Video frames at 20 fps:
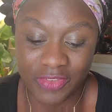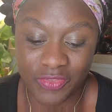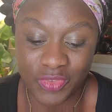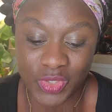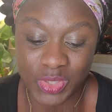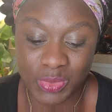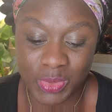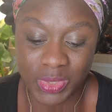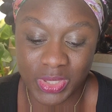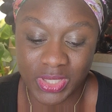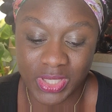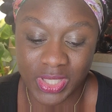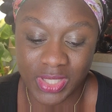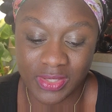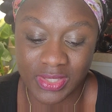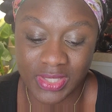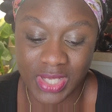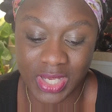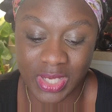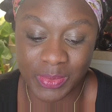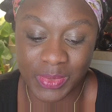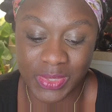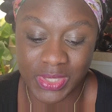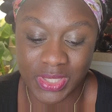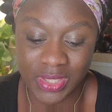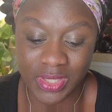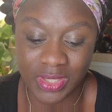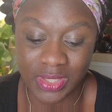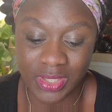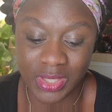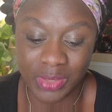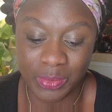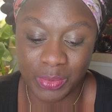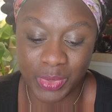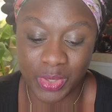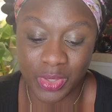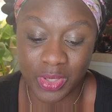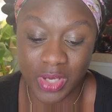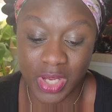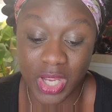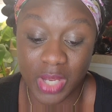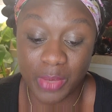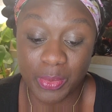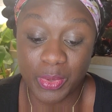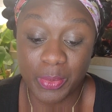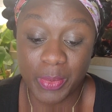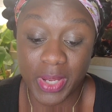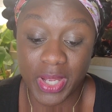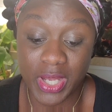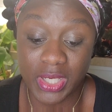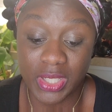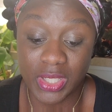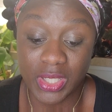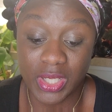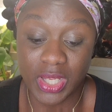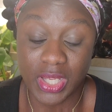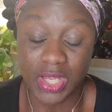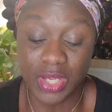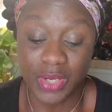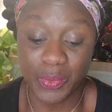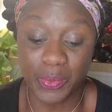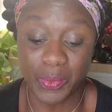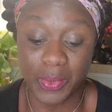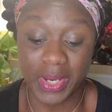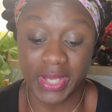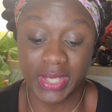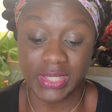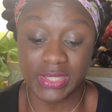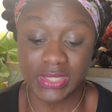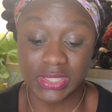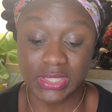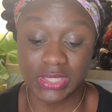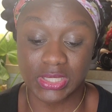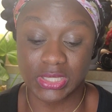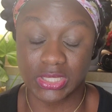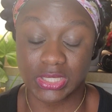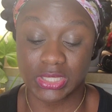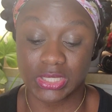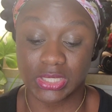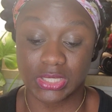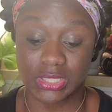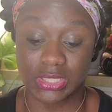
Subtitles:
if you spend a lot of time sitting, keep your upper body erect.